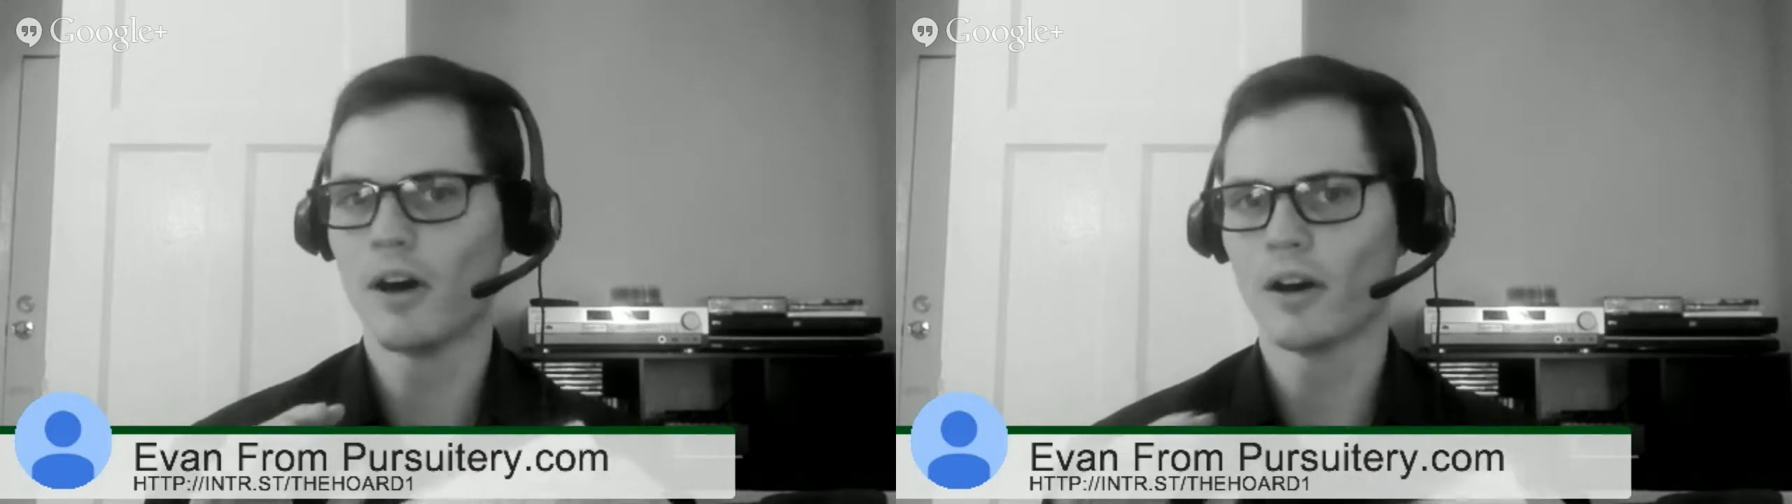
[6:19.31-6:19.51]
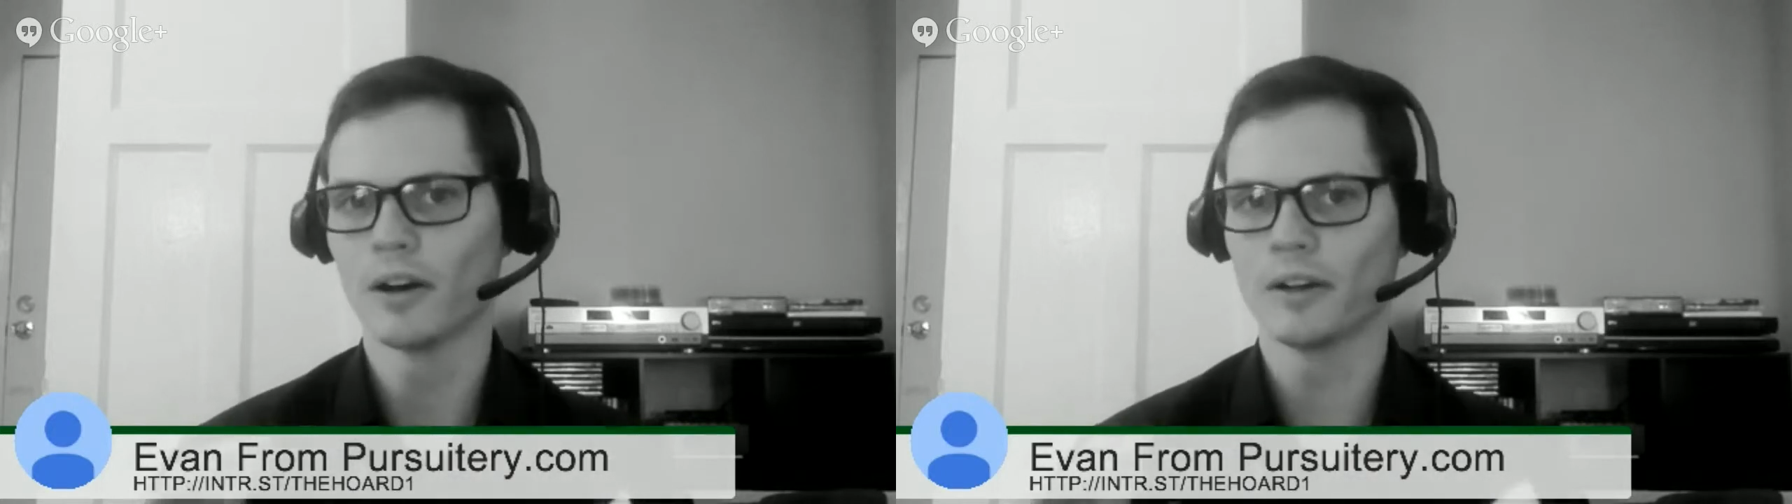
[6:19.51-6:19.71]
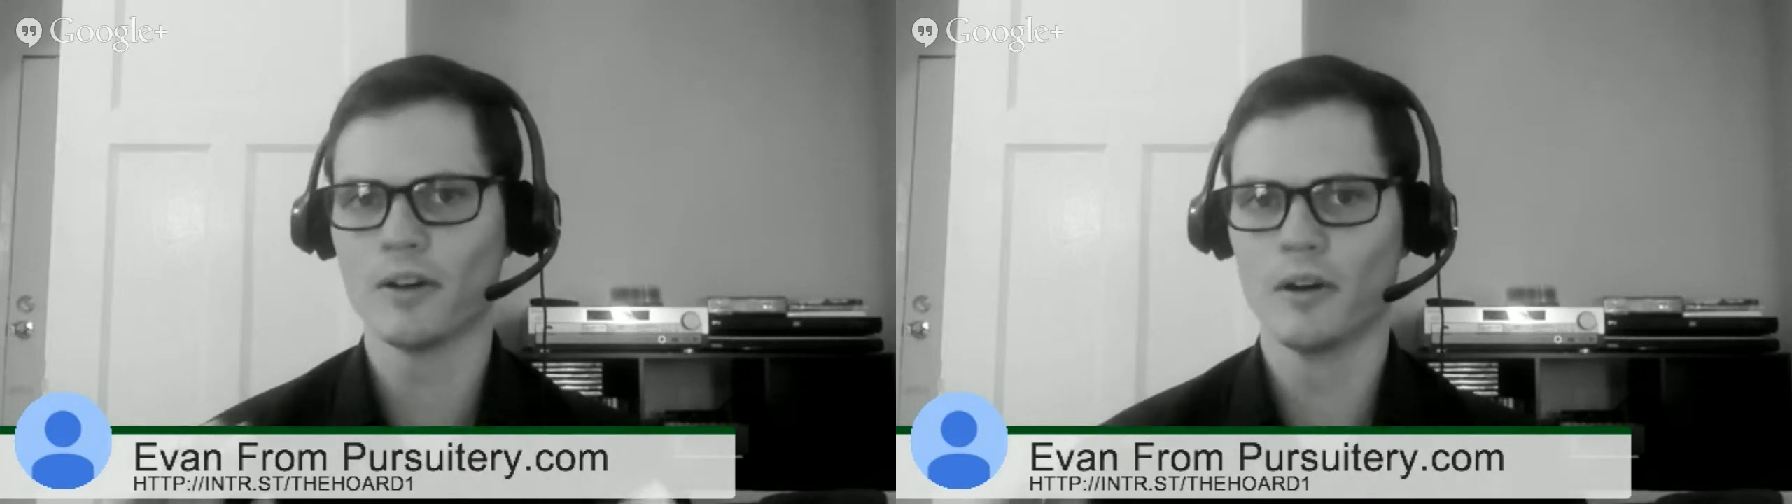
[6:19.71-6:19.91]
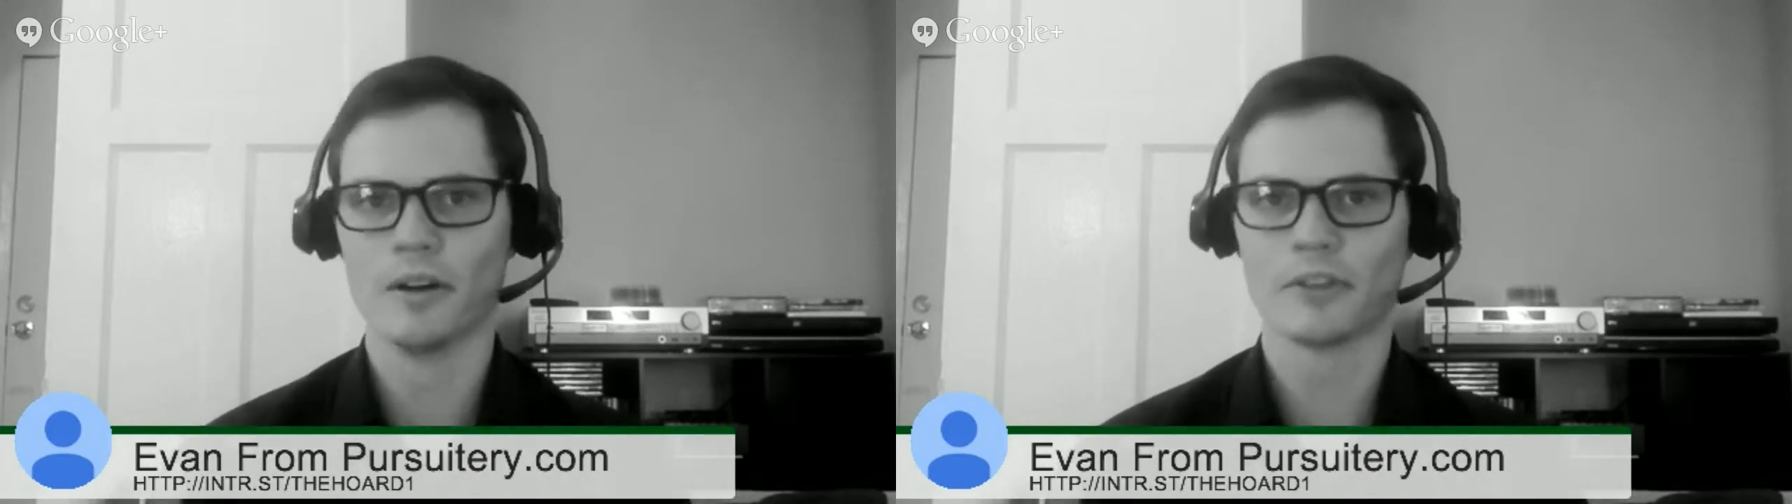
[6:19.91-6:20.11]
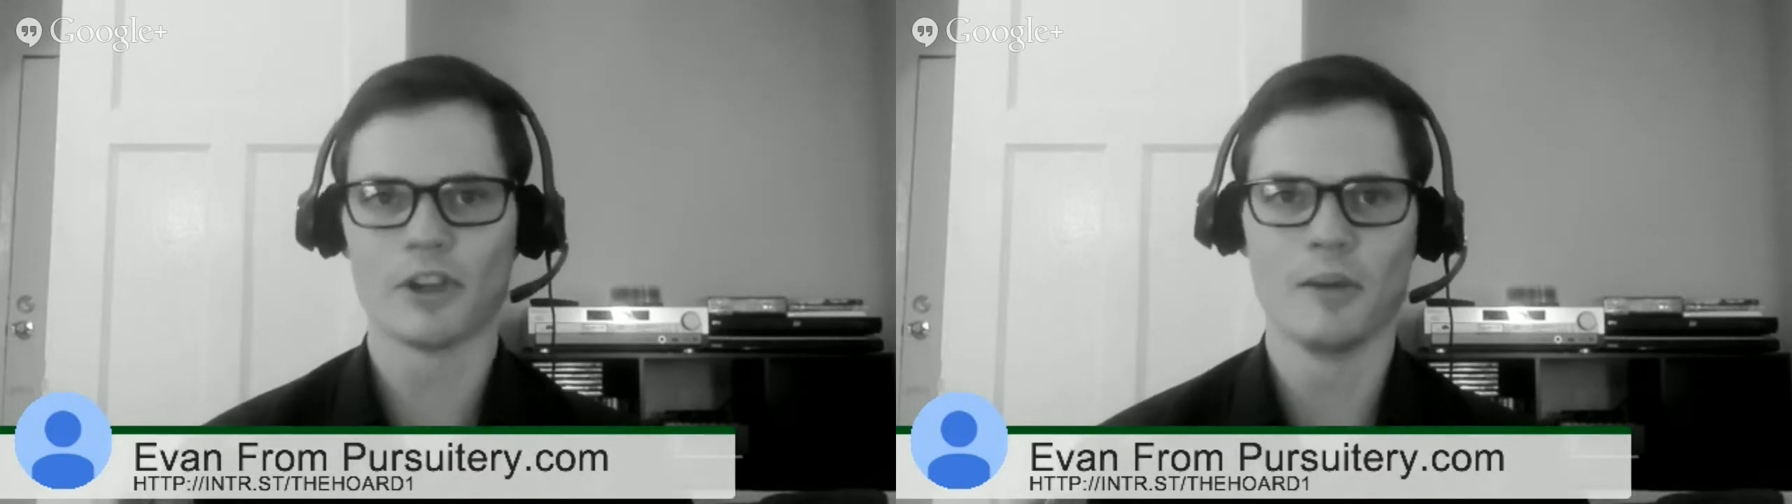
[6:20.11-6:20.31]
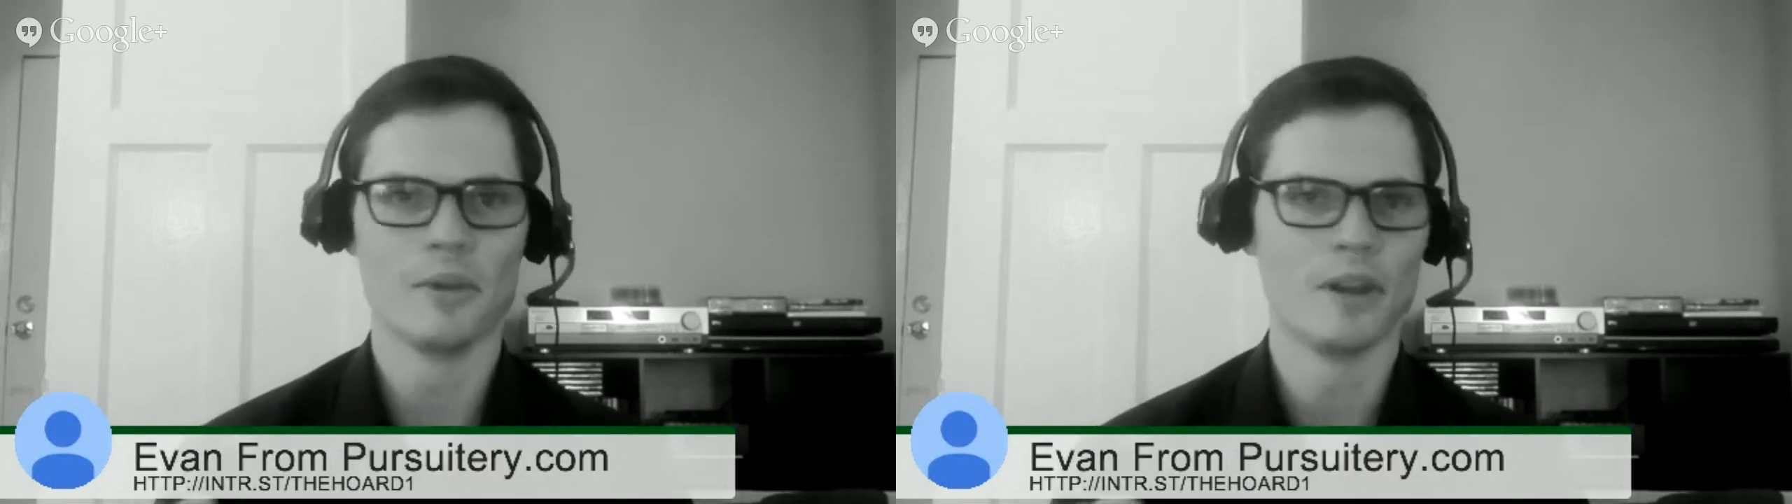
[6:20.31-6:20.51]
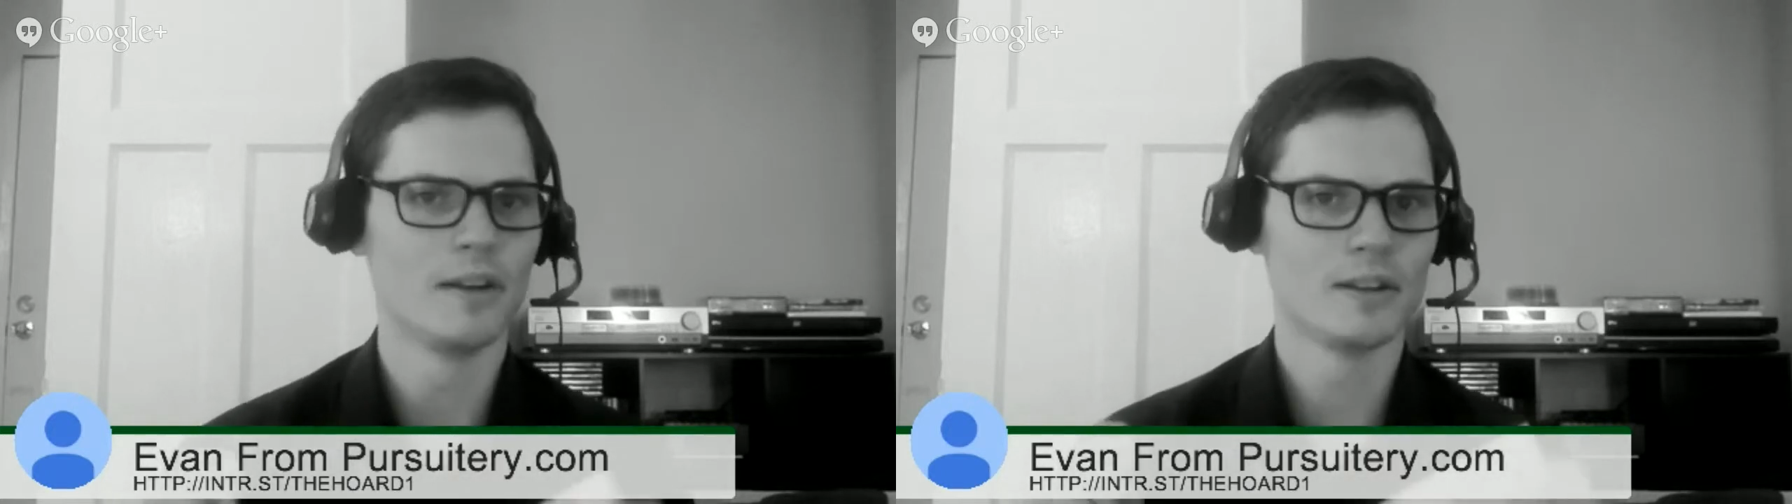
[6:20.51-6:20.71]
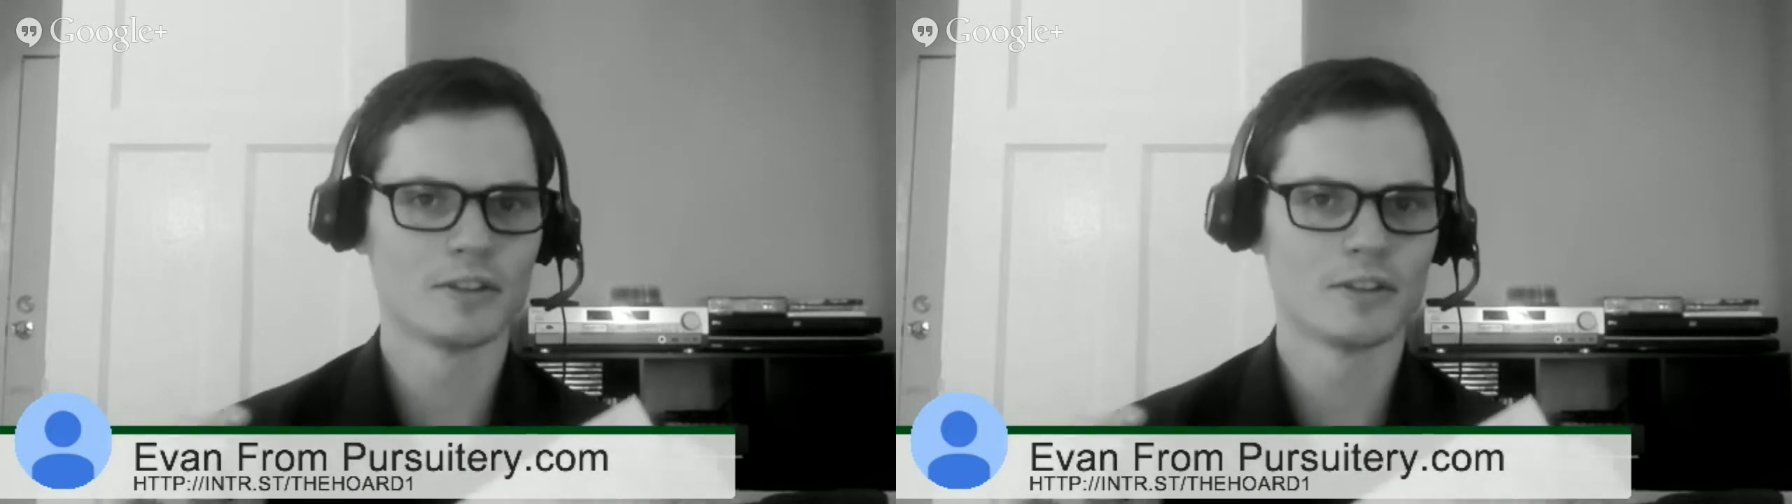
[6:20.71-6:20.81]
hard coded assignment.